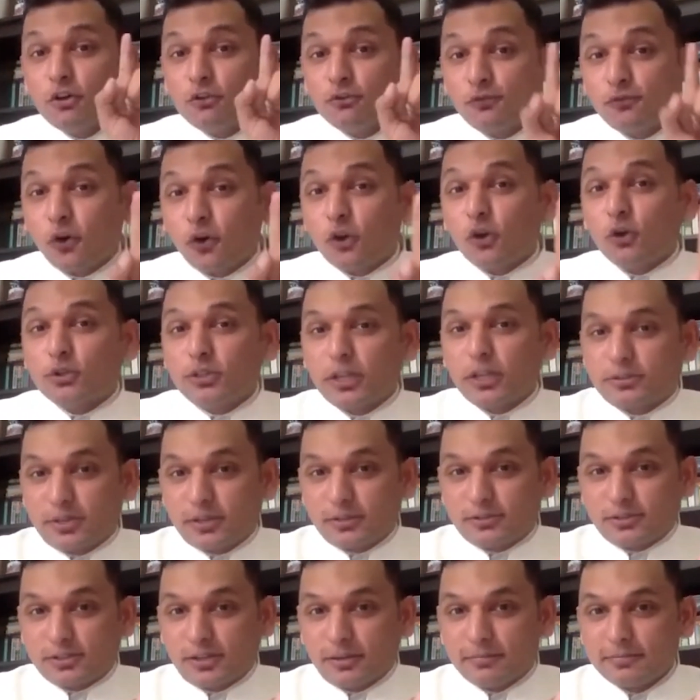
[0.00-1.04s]
Follow the
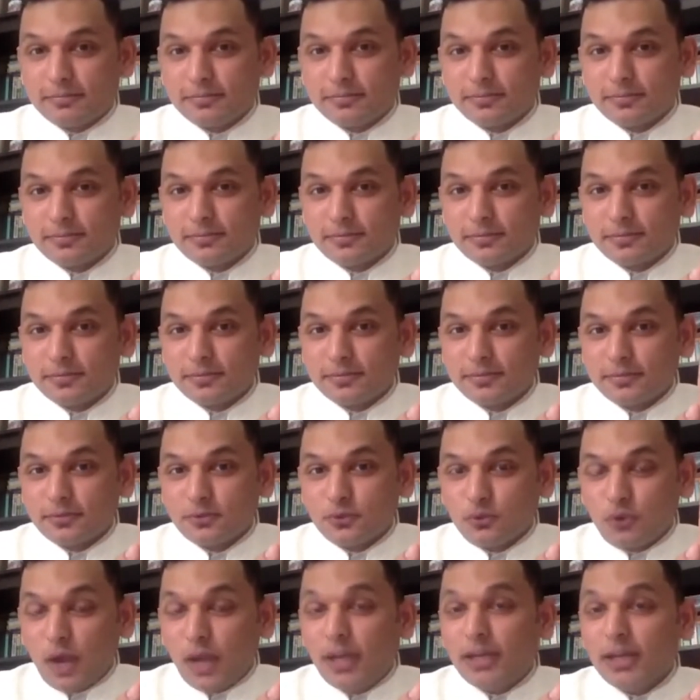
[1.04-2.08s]
system,
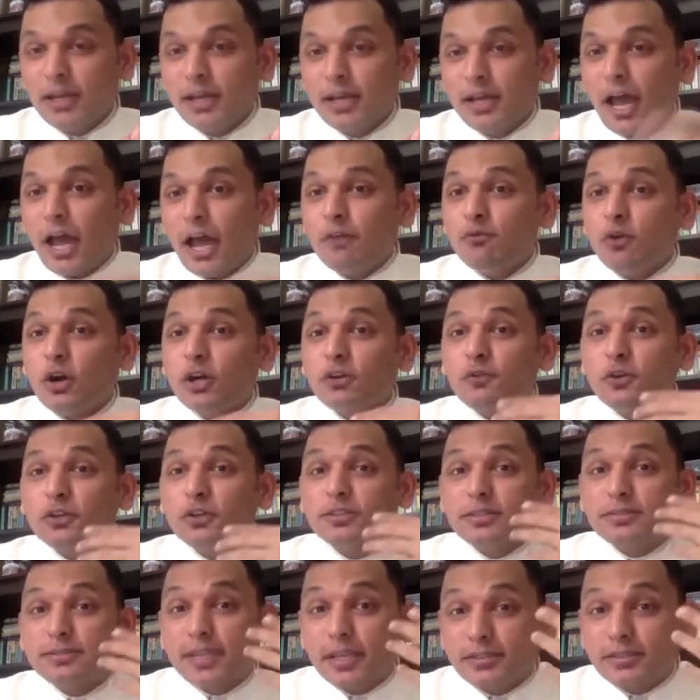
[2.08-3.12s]
right? And what was the
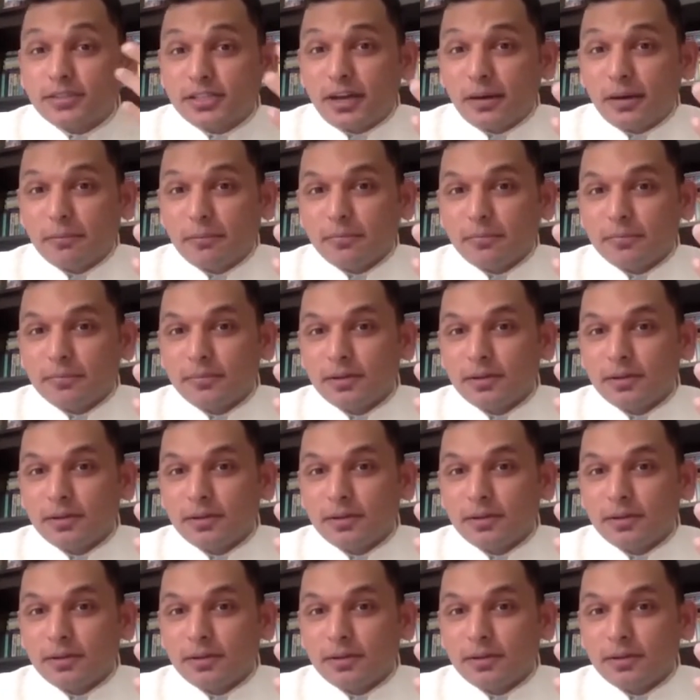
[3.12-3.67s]
system?